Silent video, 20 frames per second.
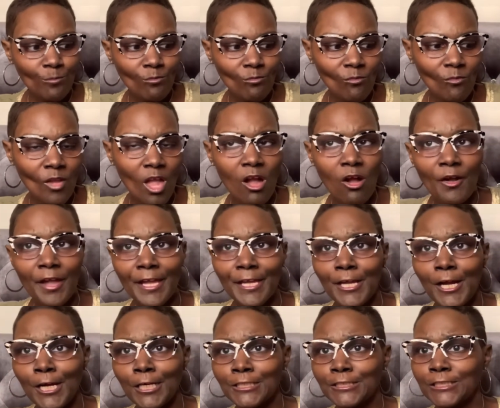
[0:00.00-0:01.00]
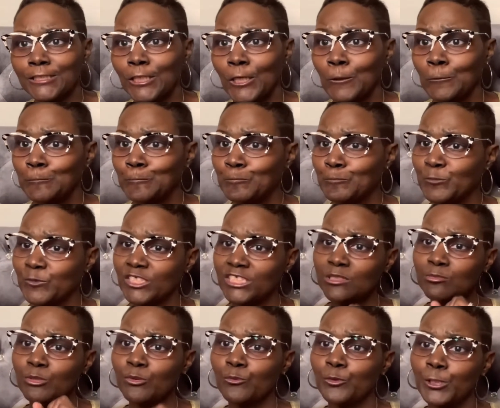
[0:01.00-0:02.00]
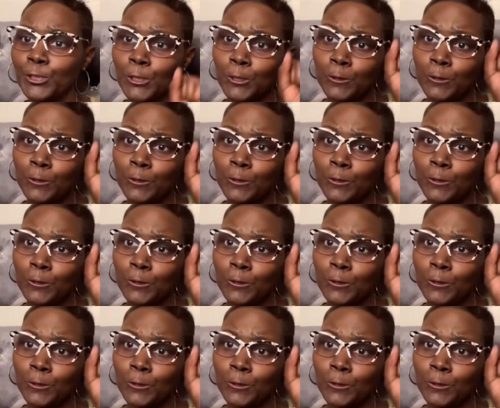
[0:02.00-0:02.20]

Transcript: Okay, y'all, so it's been real.